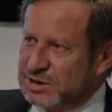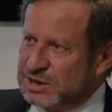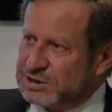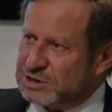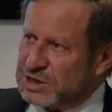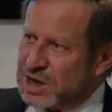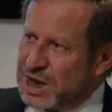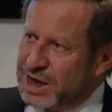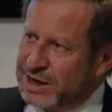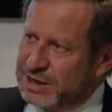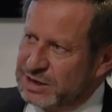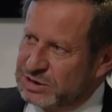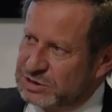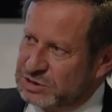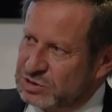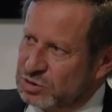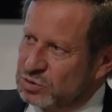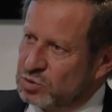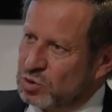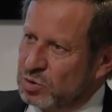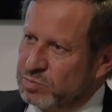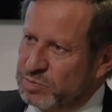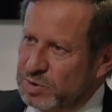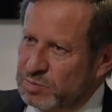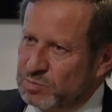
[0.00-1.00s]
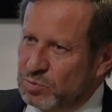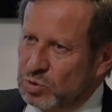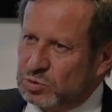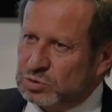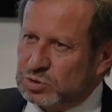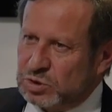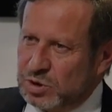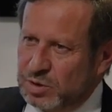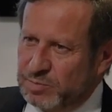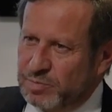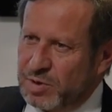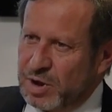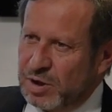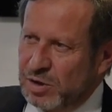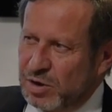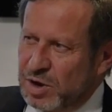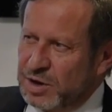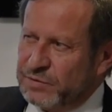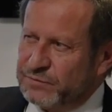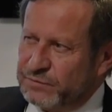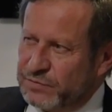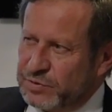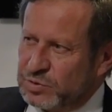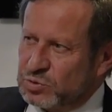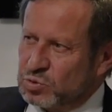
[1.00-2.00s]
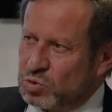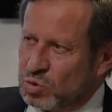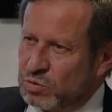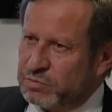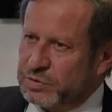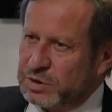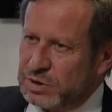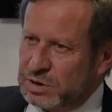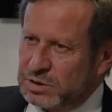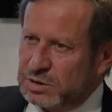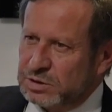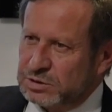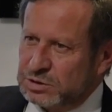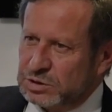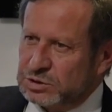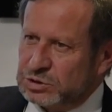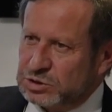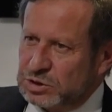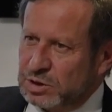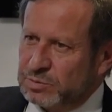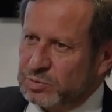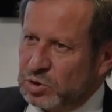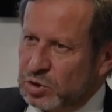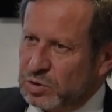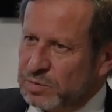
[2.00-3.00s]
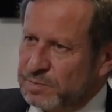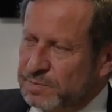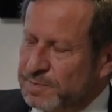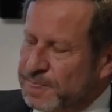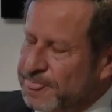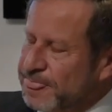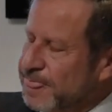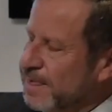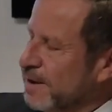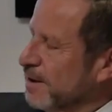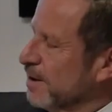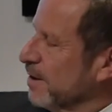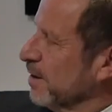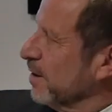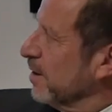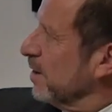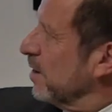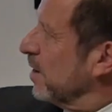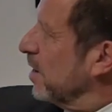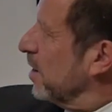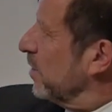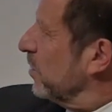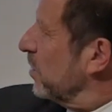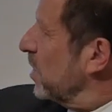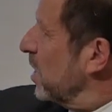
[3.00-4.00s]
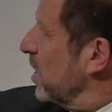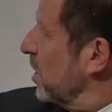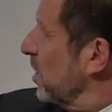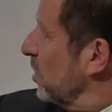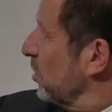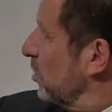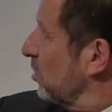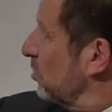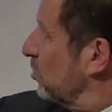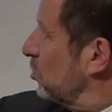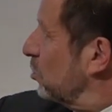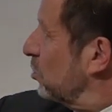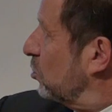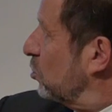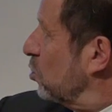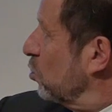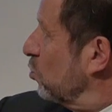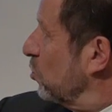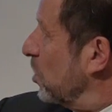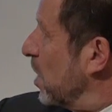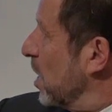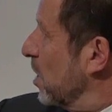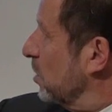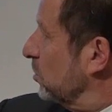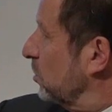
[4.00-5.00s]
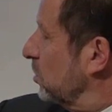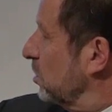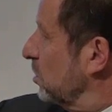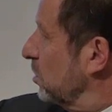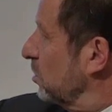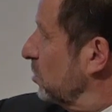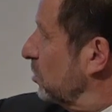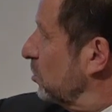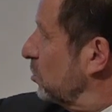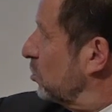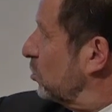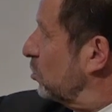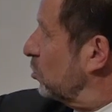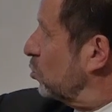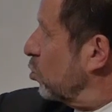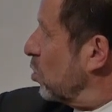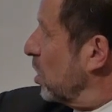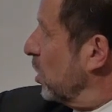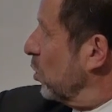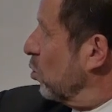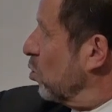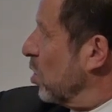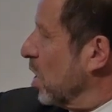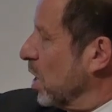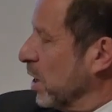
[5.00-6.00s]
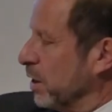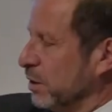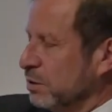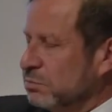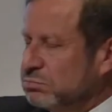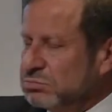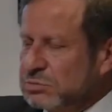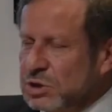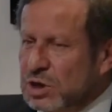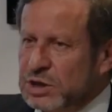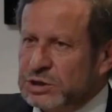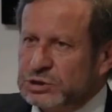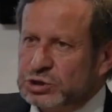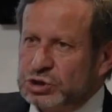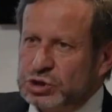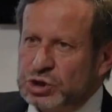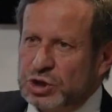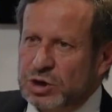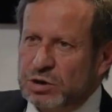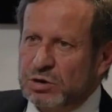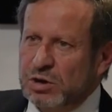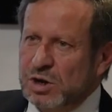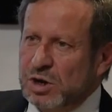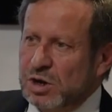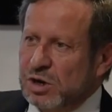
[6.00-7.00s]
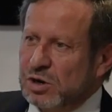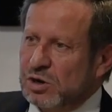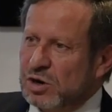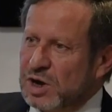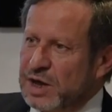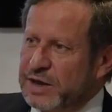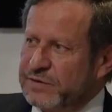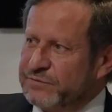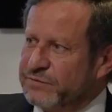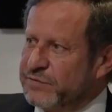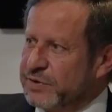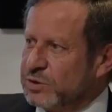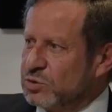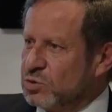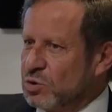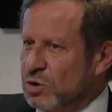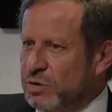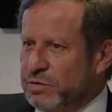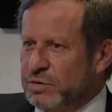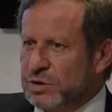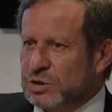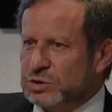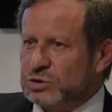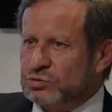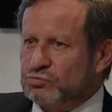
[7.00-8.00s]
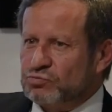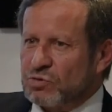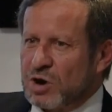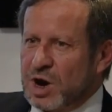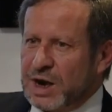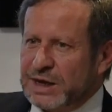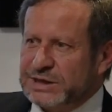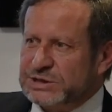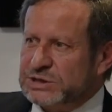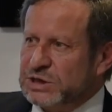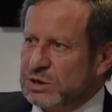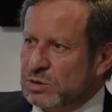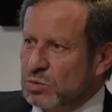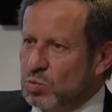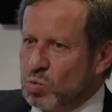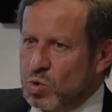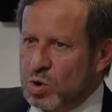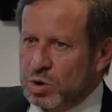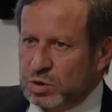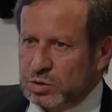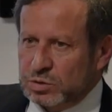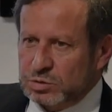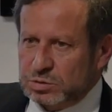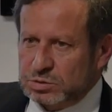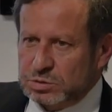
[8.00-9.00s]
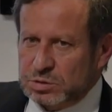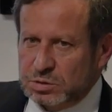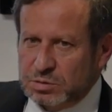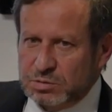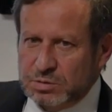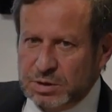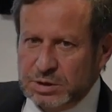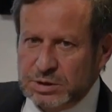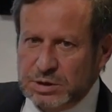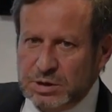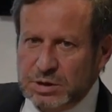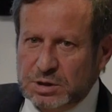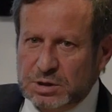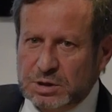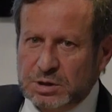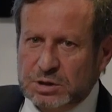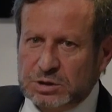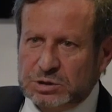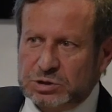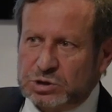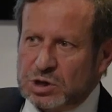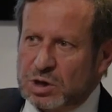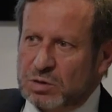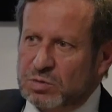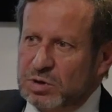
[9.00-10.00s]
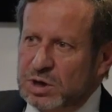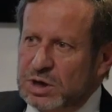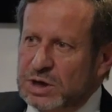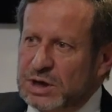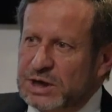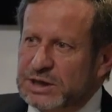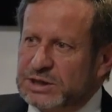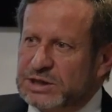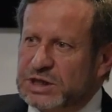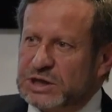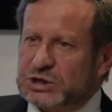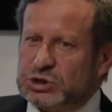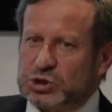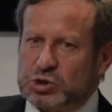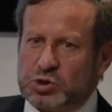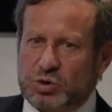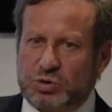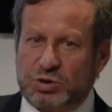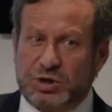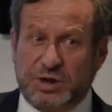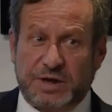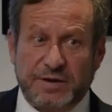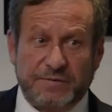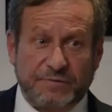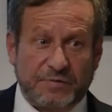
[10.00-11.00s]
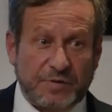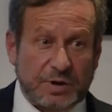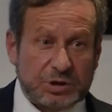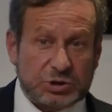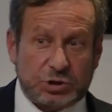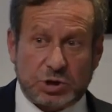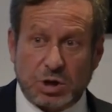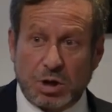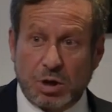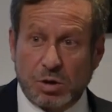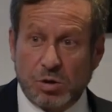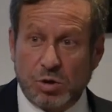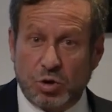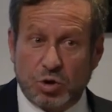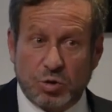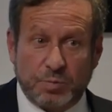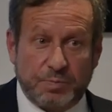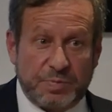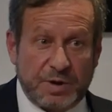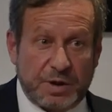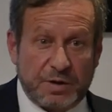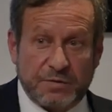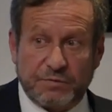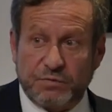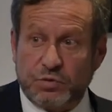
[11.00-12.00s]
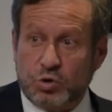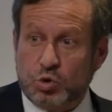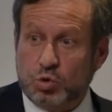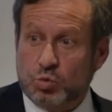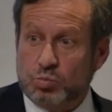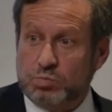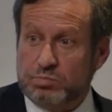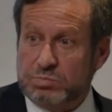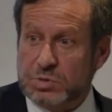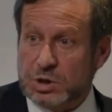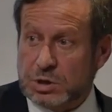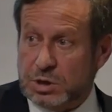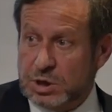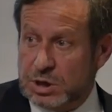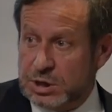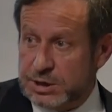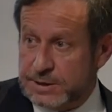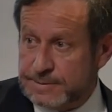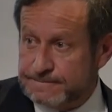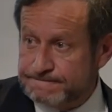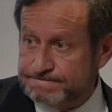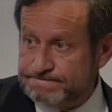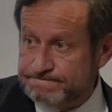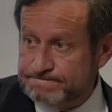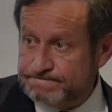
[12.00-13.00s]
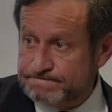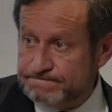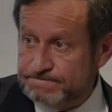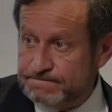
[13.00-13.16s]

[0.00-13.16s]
This height is determined mostly by Lake Victoria in the summer. And then in 2021, last year, Lake Victoria's Rising Waters, all right? So this should give us a little bit of humility